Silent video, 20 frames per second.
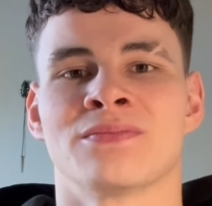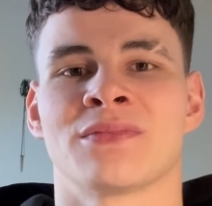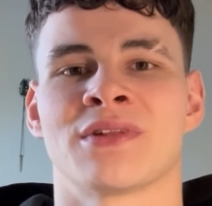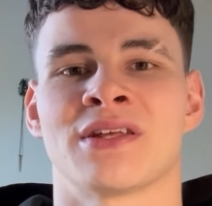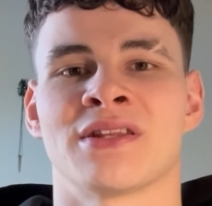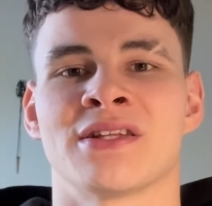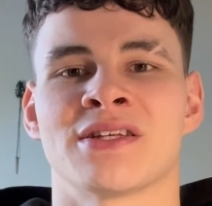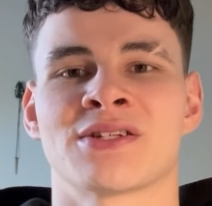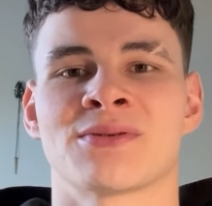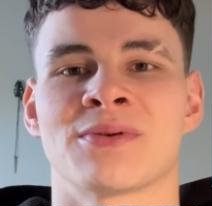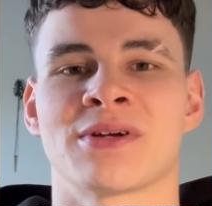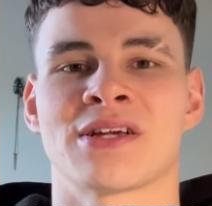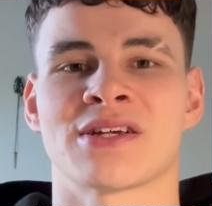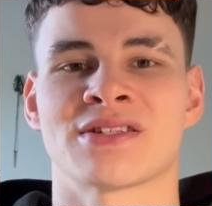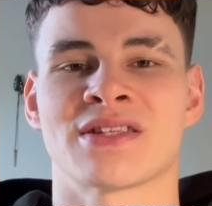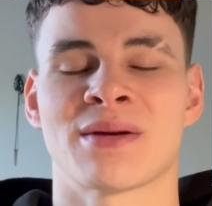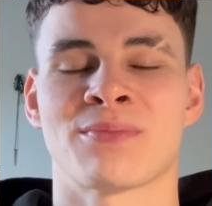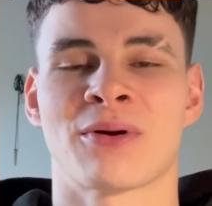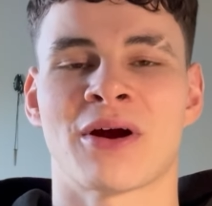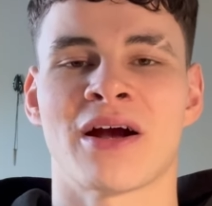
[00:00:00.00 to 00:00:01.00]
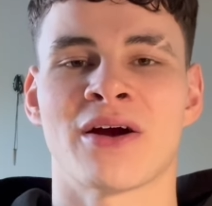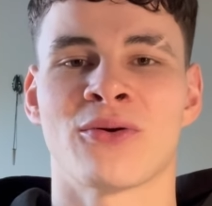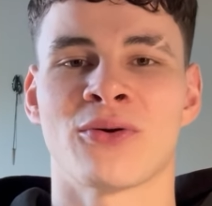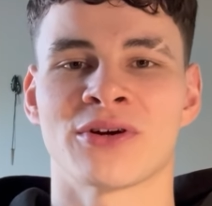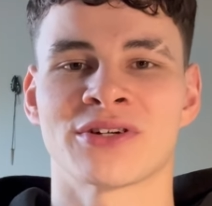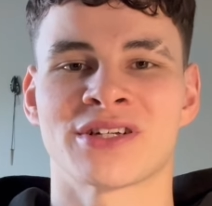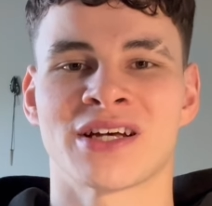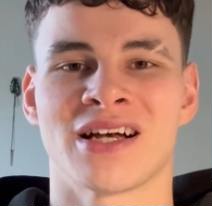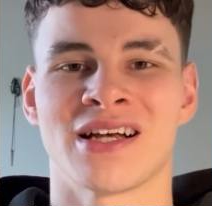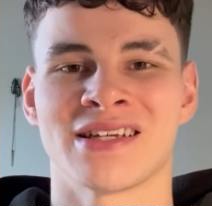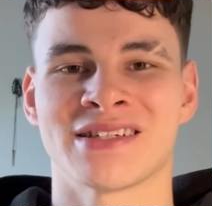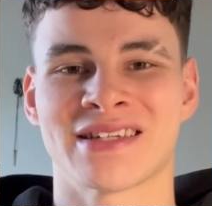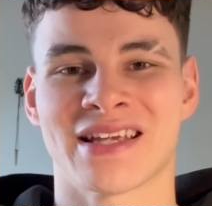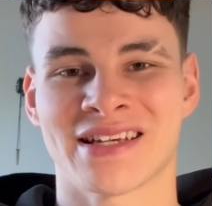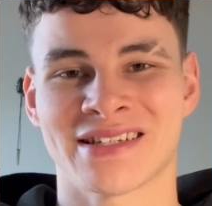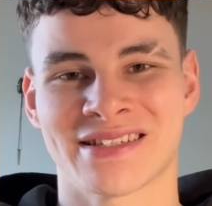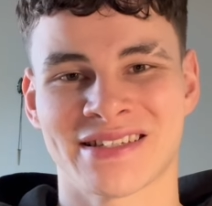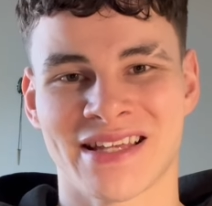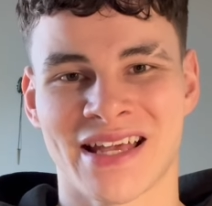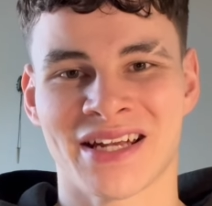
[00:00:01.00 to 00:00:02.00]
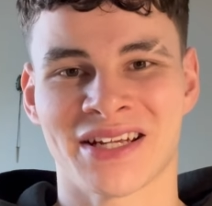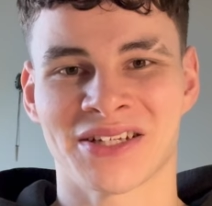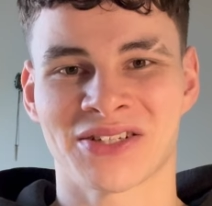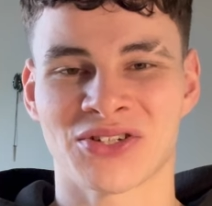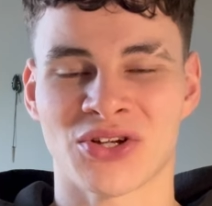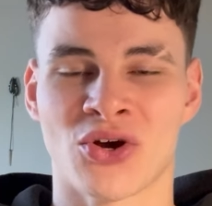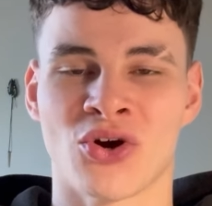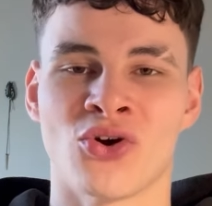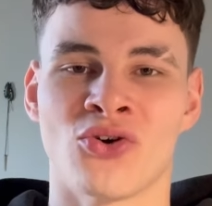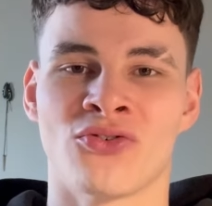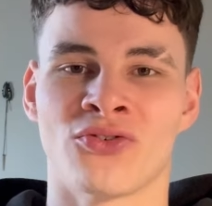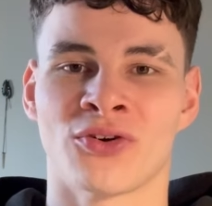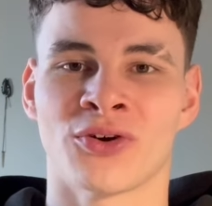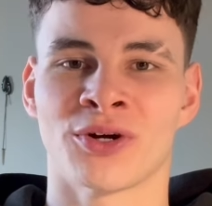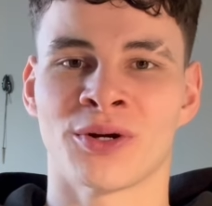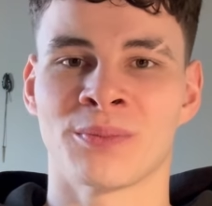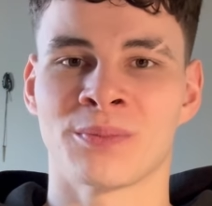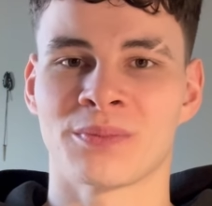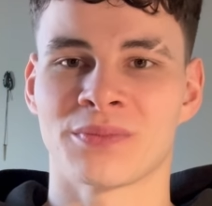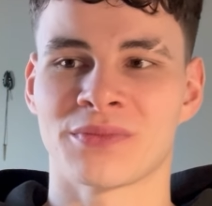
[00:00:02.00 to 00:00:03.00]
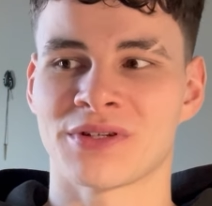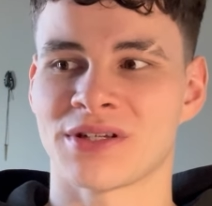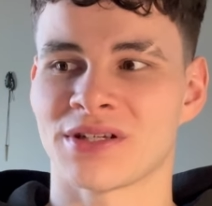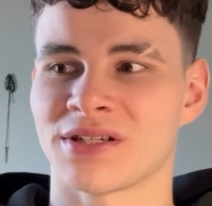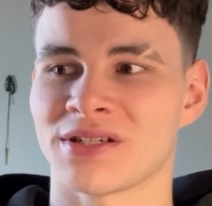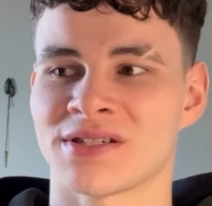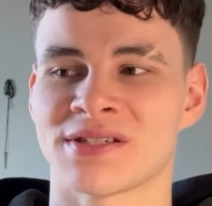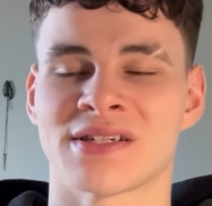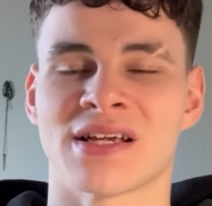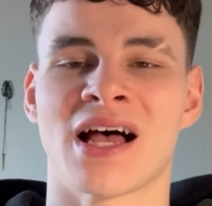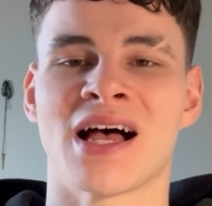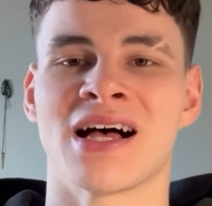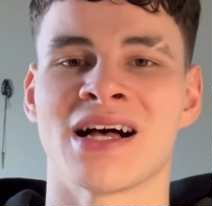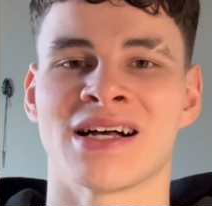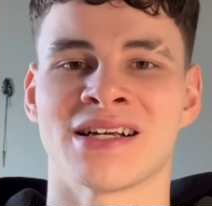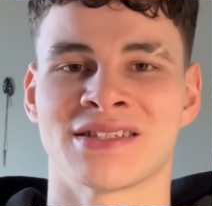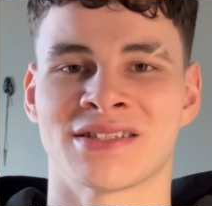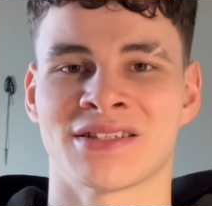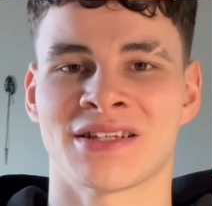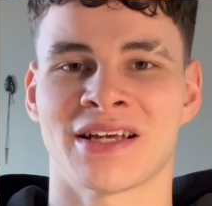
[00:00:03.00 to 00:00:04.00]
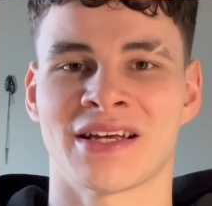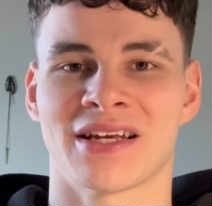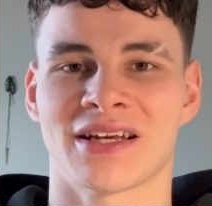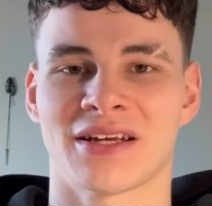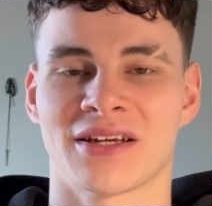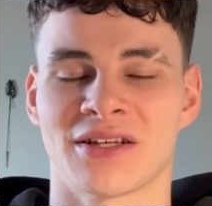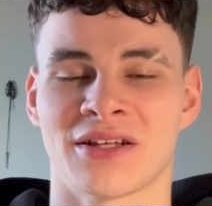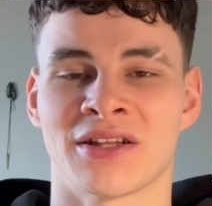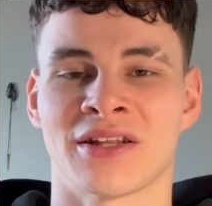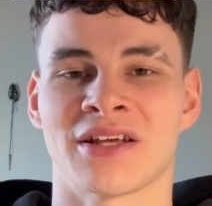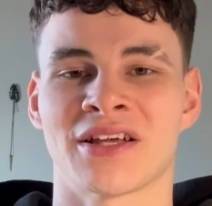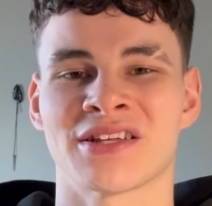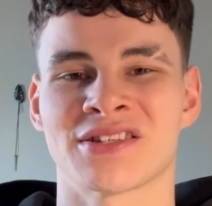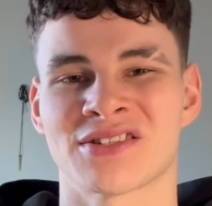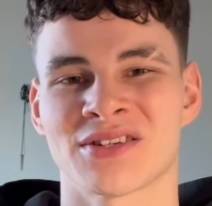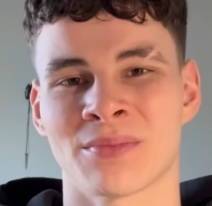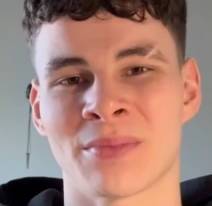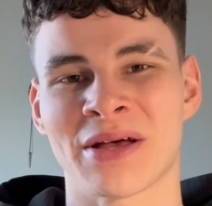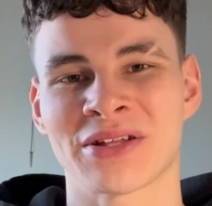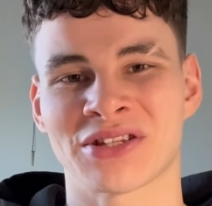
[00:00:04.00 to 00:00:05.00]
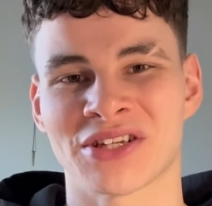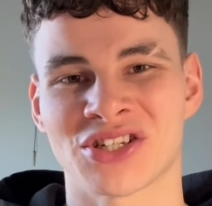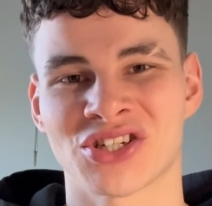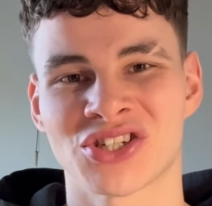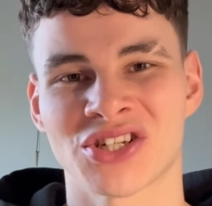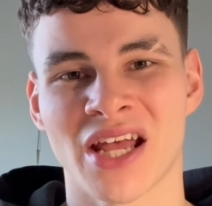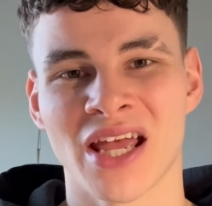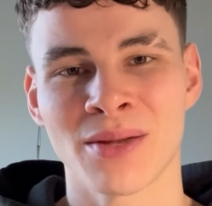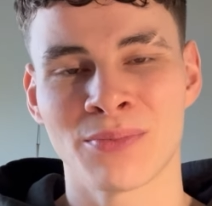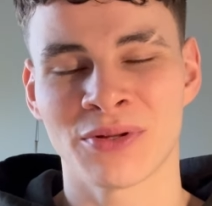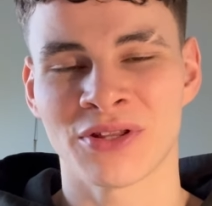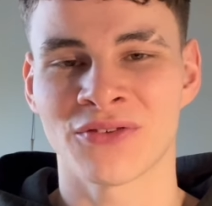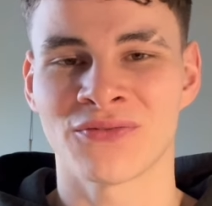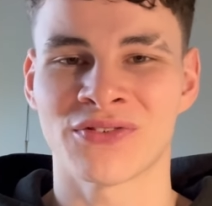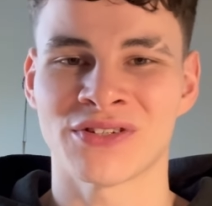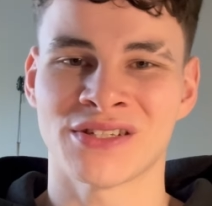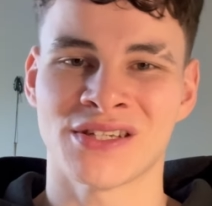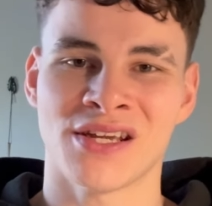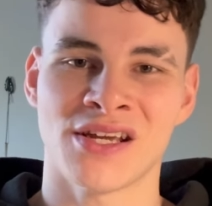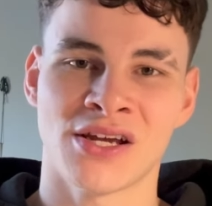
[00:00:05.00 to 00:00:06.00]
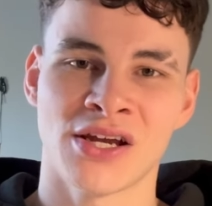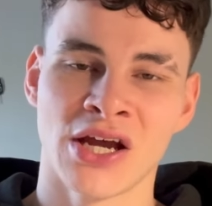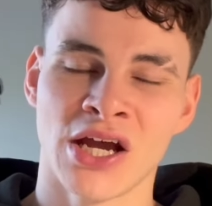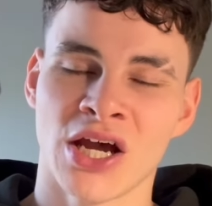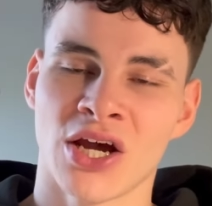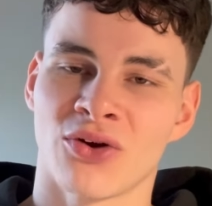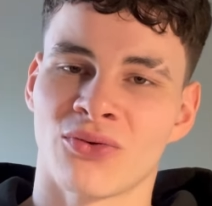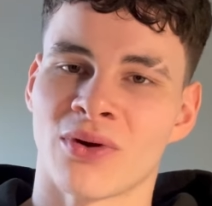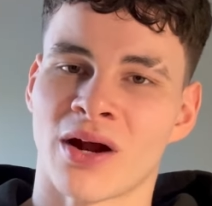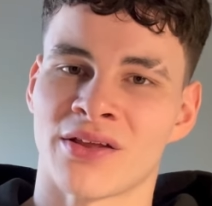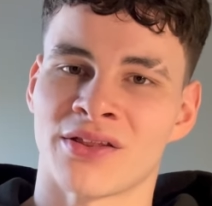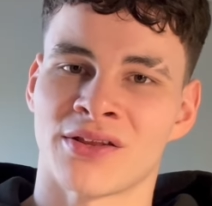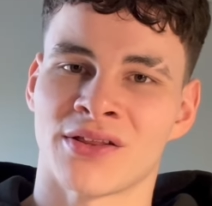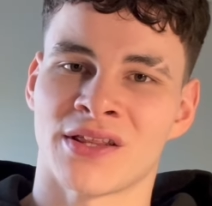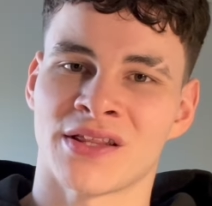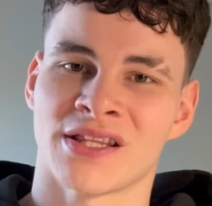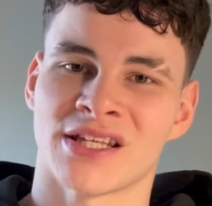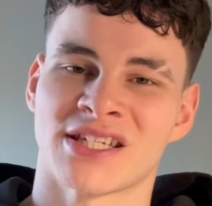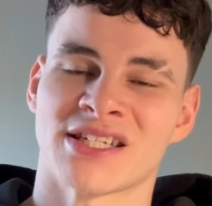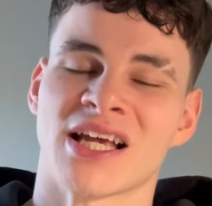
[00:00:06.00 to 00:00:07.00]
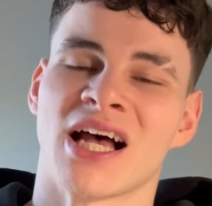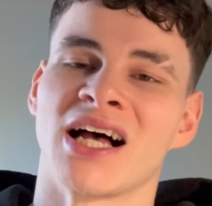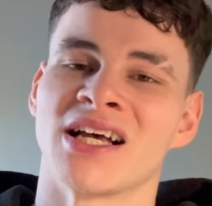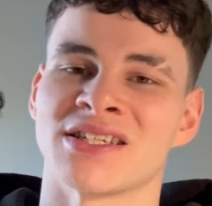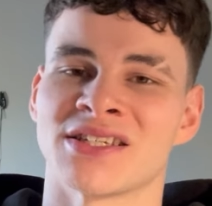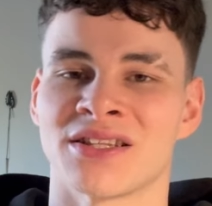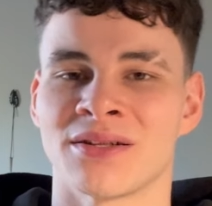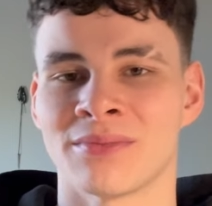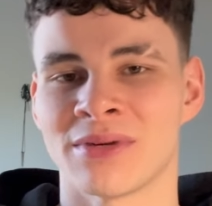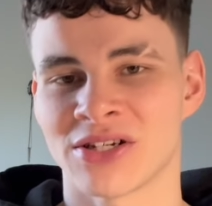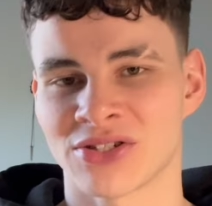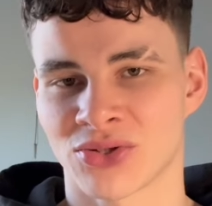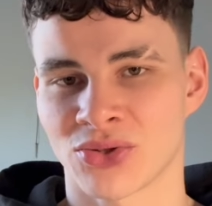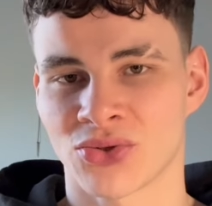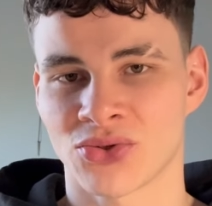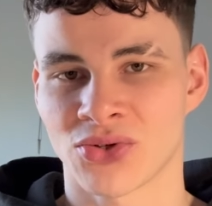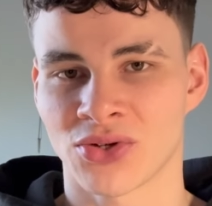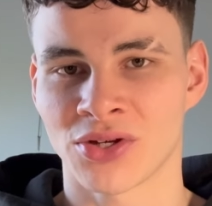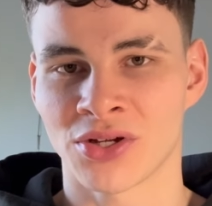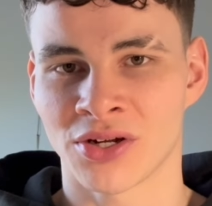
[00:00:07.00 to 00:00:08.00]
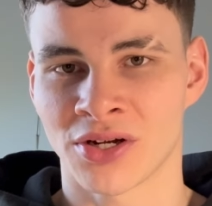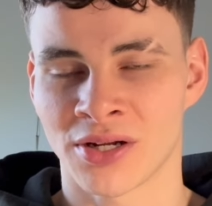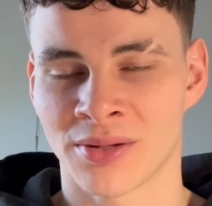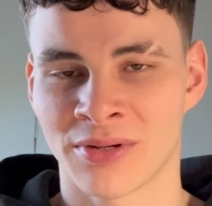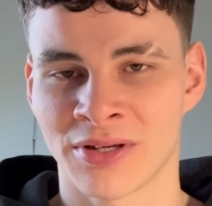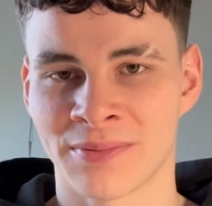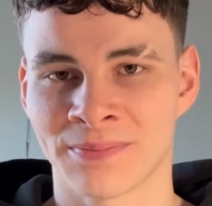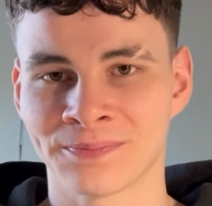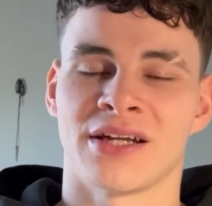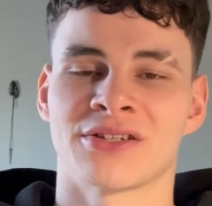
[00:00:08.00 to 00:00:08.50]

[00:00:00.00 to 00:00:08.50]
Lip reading: And this is because they prioritized aesthetics over size, and like it's about the shape of the physique rather than the size of the muscles, you know what I mean?